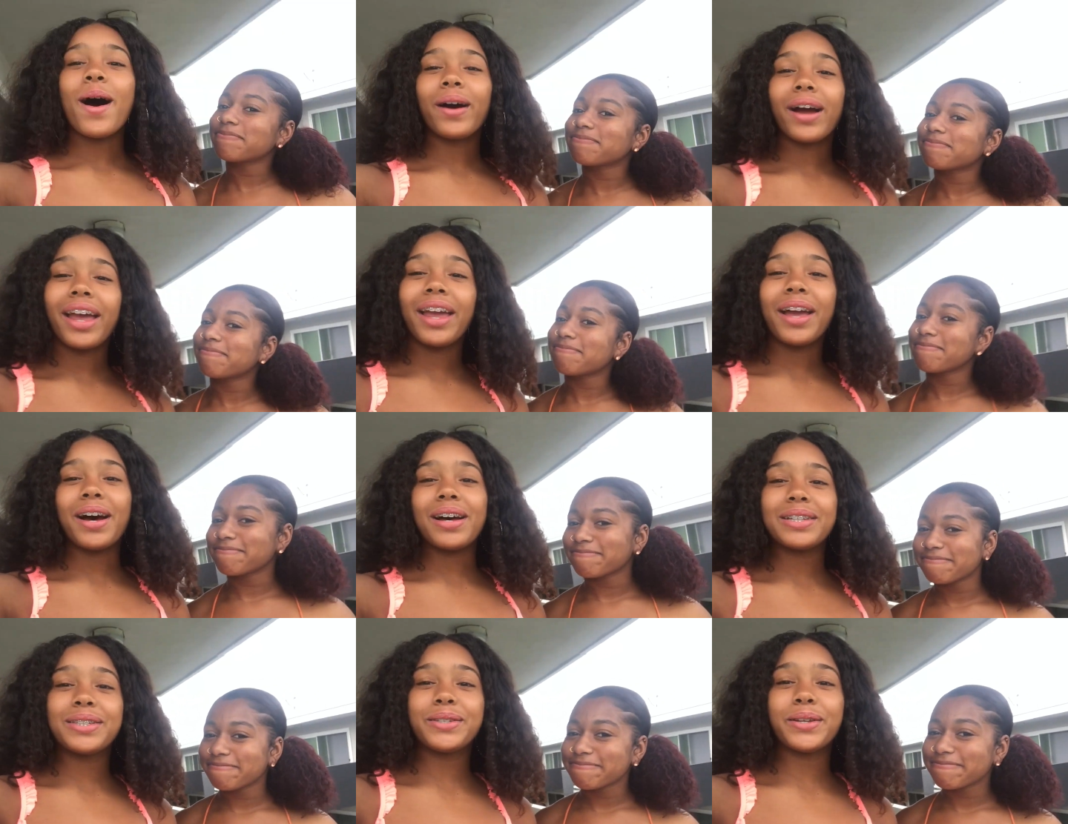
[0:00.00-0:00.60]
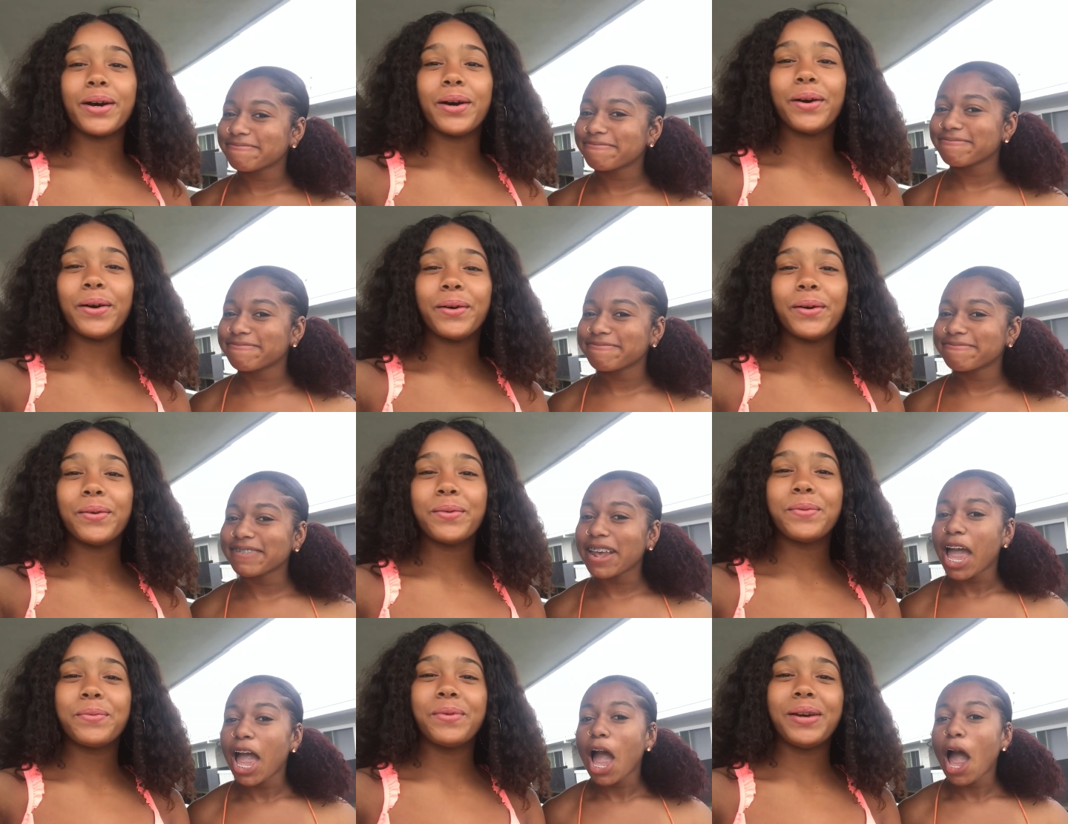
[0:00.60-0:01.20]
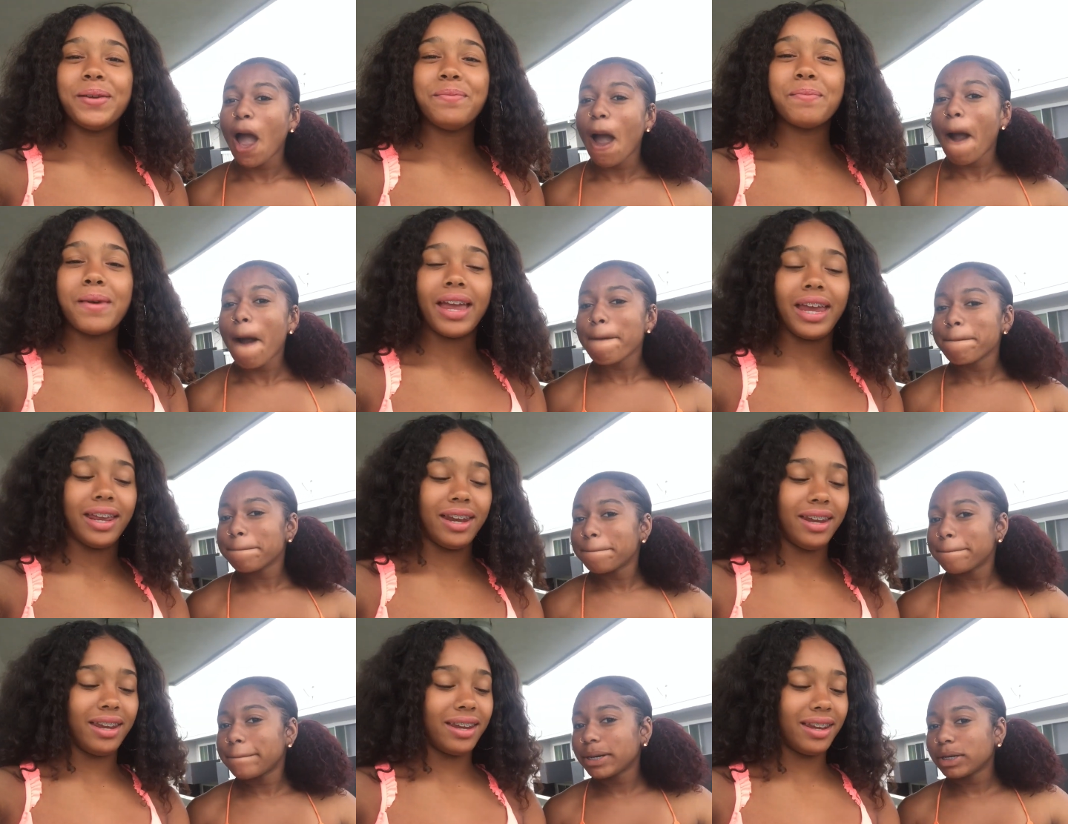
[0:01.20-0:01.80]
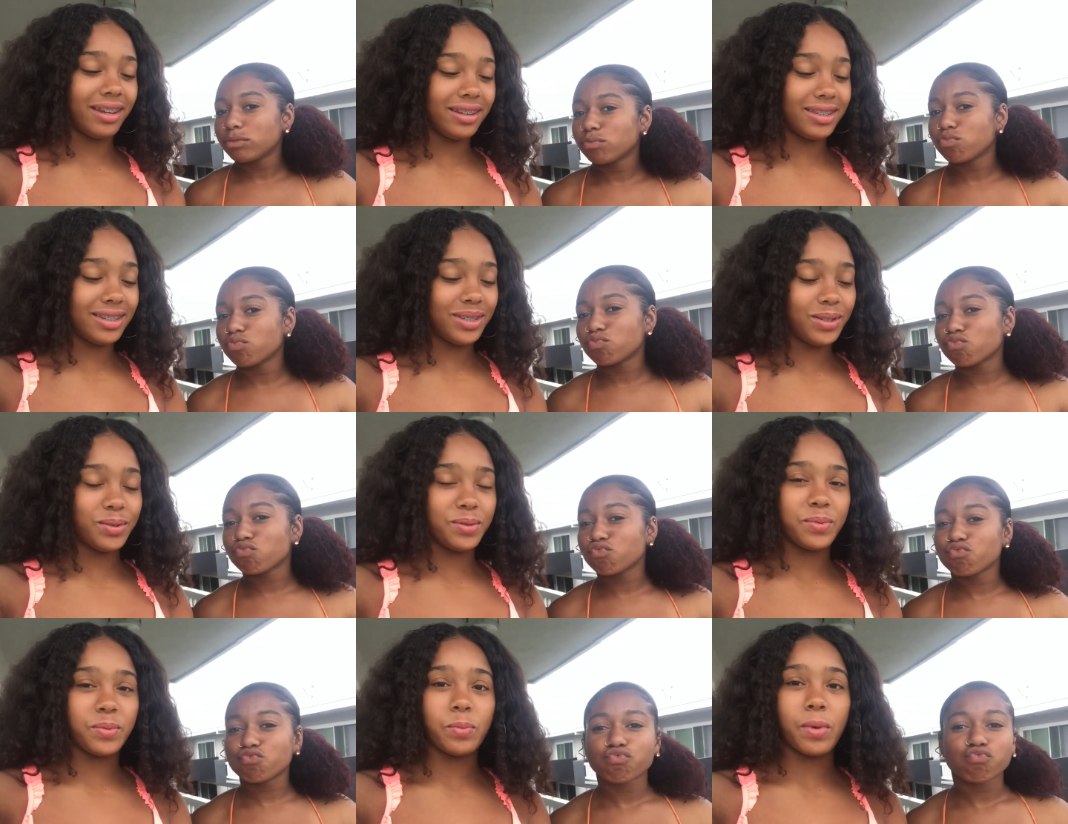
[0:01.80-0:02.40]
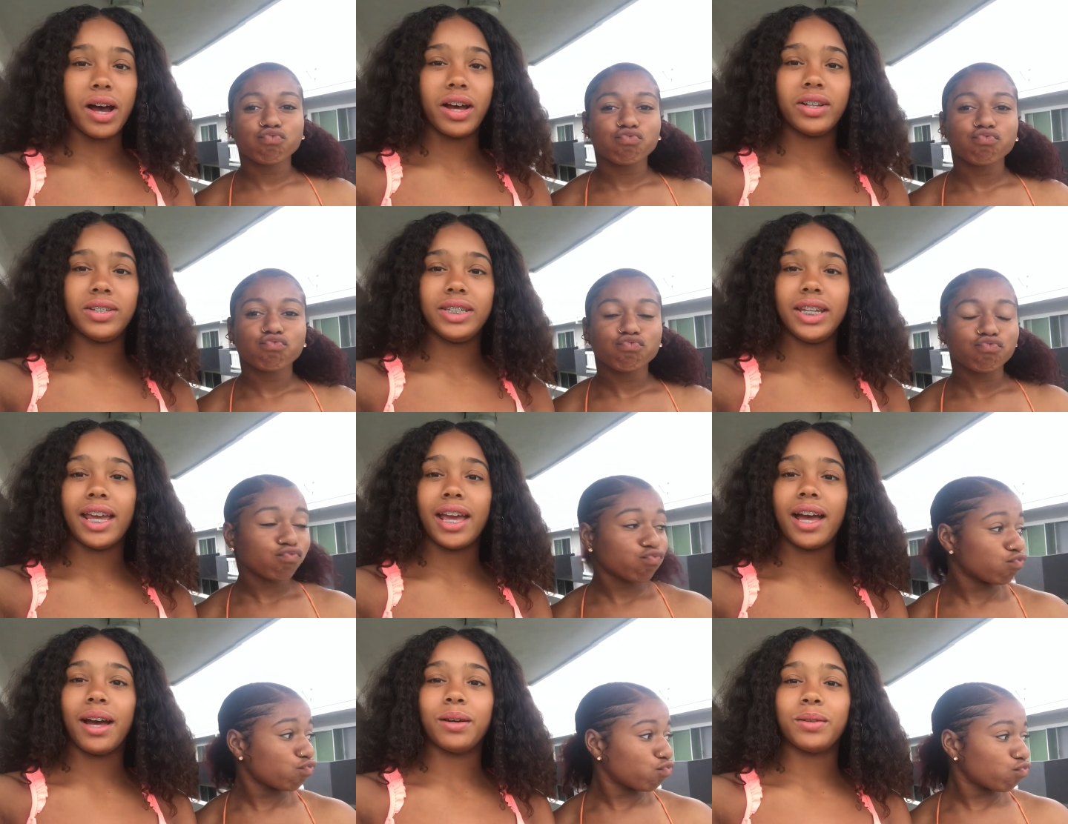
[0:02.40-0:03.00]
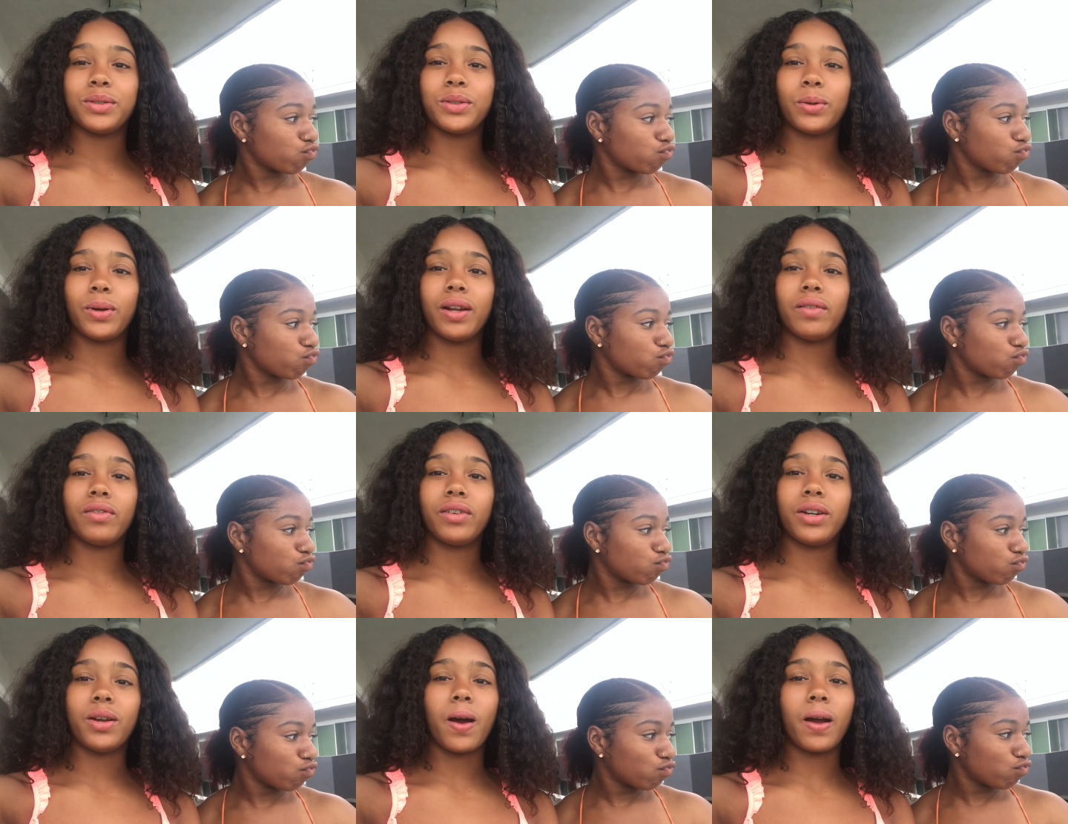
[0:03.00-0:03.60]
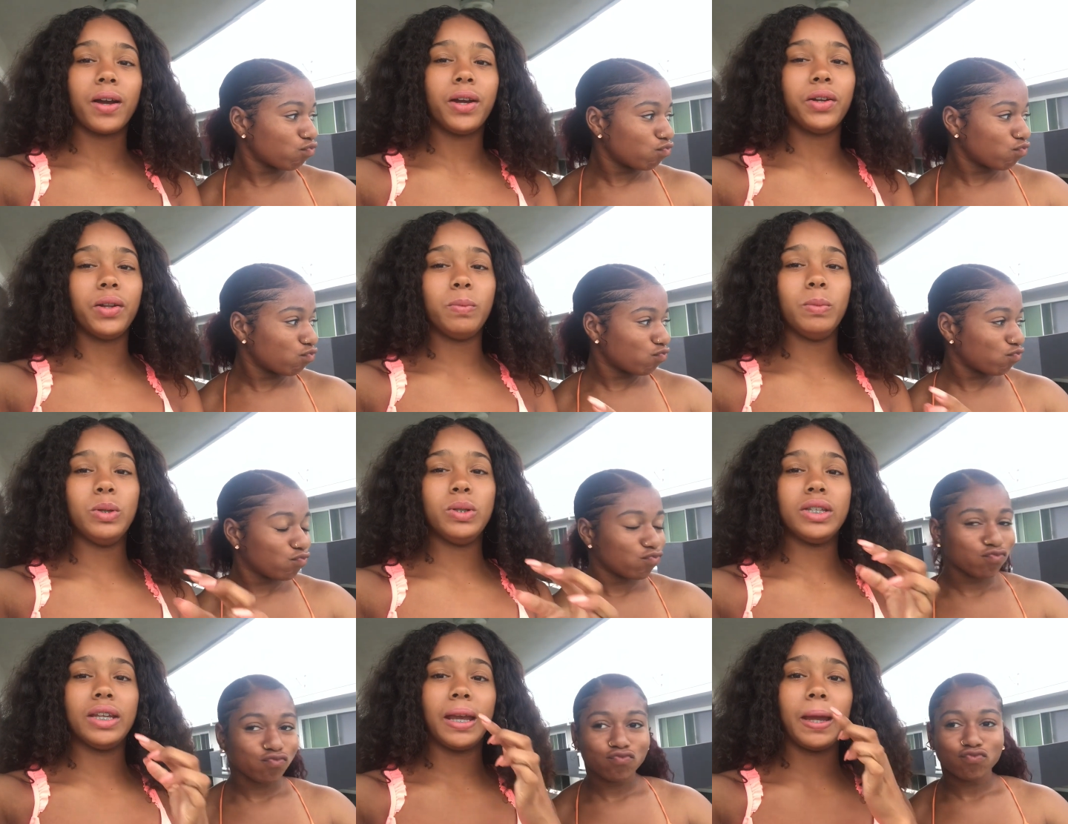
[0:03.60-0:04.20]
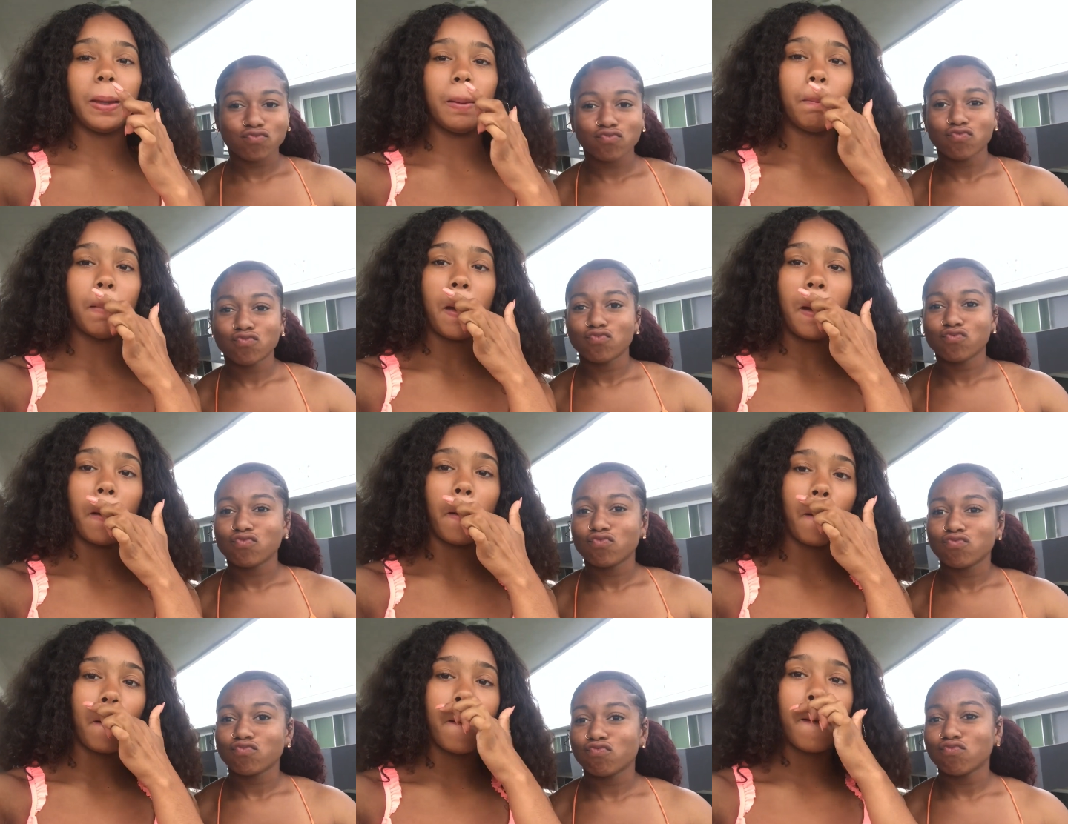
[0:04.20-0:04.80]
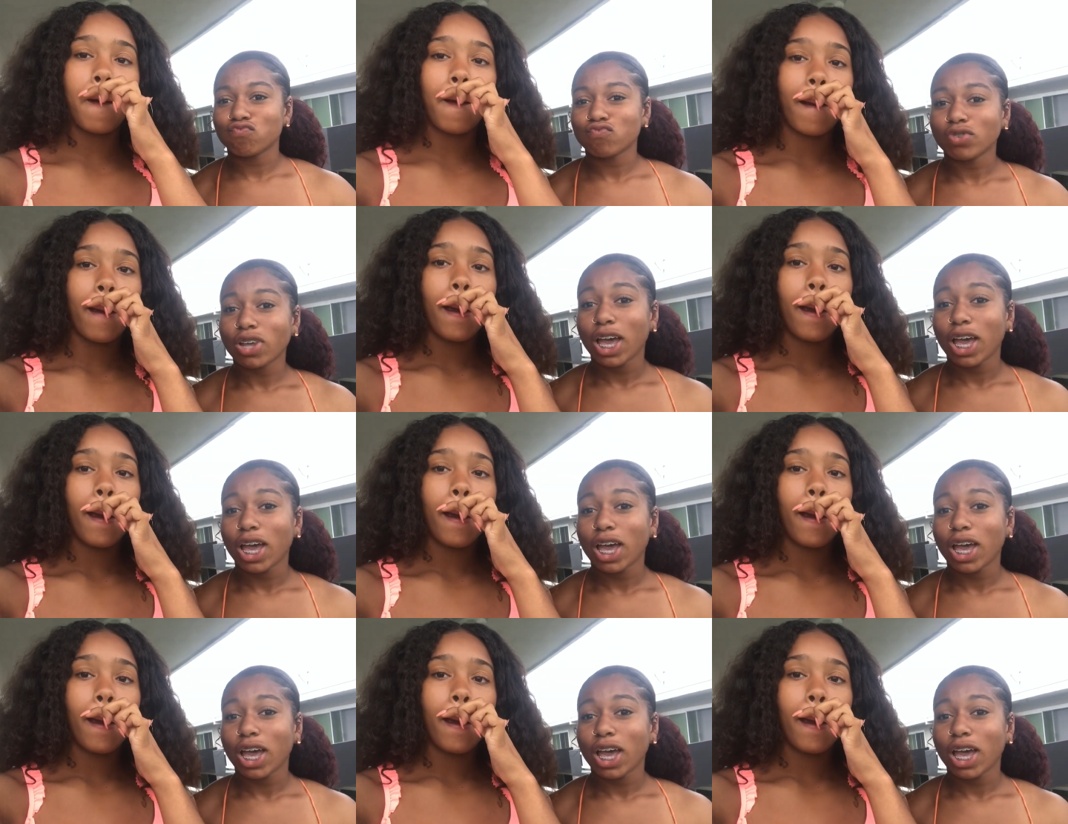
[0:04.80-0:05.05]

Speaker 1: Okay, y'all. So we made it to my auntie house, or whatever. Y'all can hear the music in the background.